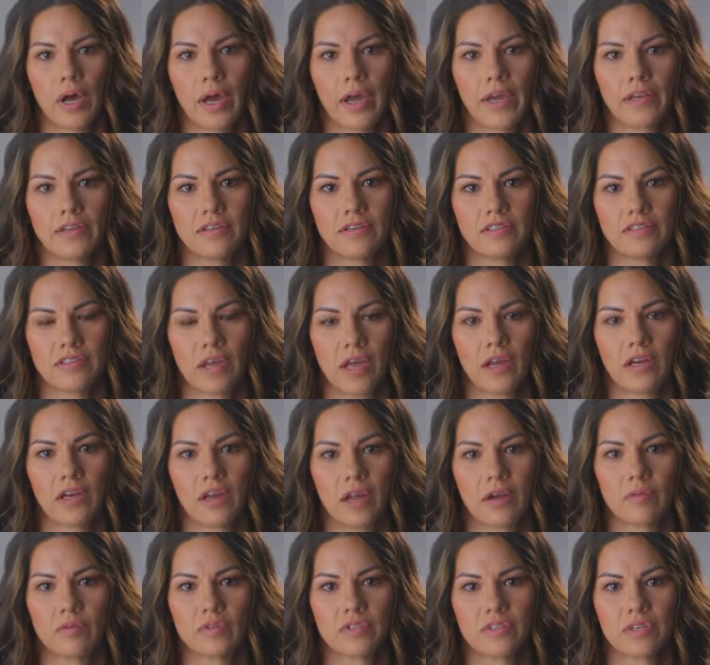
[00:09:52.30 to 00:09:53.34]
I
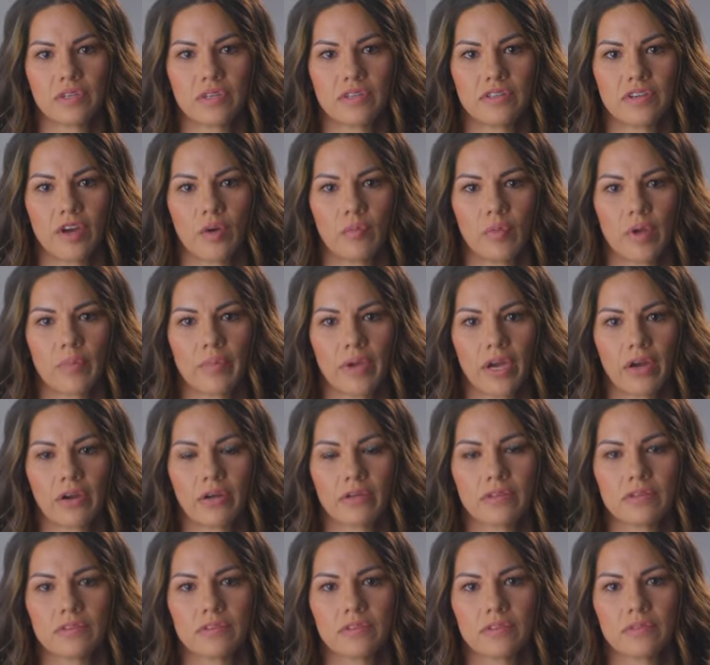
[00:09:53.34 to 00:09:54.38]
decided I was gonna tell my
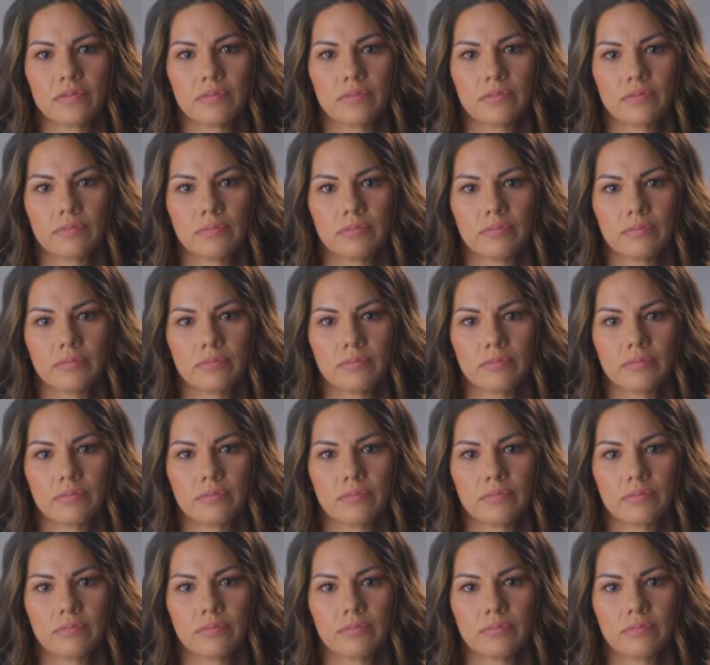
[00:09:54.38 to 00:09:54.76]
parents.